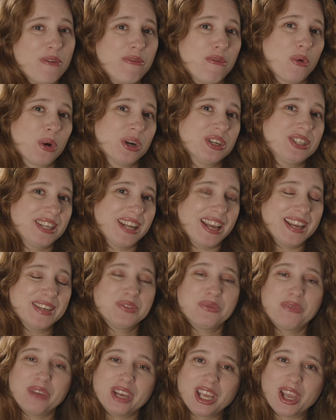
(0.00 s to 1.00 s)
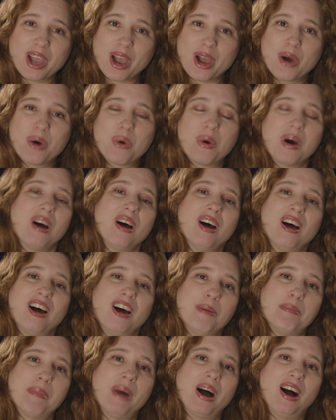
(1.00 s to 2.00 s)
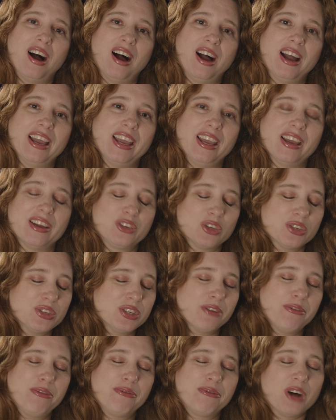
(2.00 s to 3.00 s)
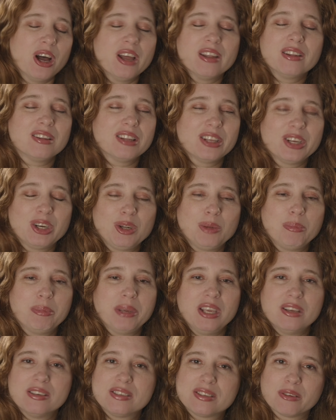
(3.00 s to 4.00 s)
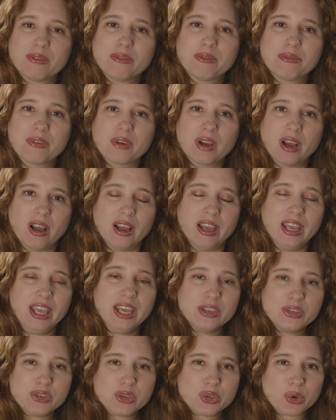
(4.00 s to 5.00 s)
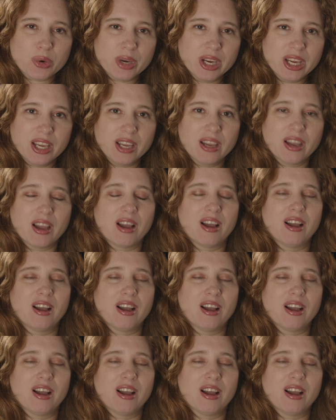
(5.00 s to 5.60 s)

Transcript: for today's video. I just a fun little piece of history,